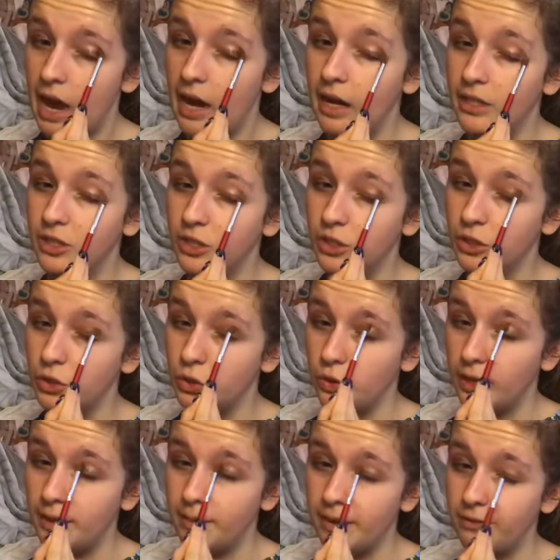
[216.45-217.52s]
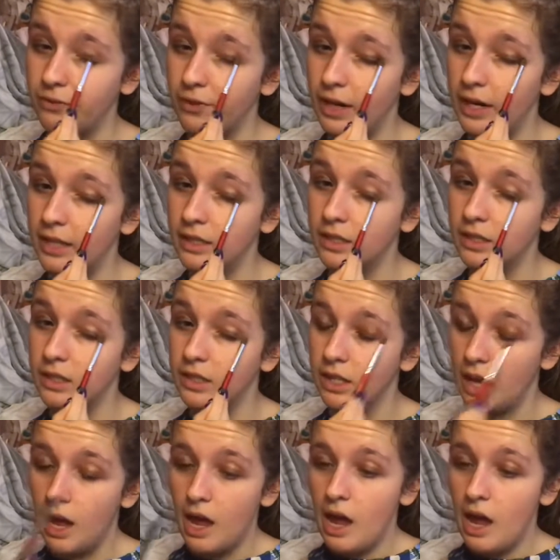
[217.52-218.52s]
I just enjoyed my friends,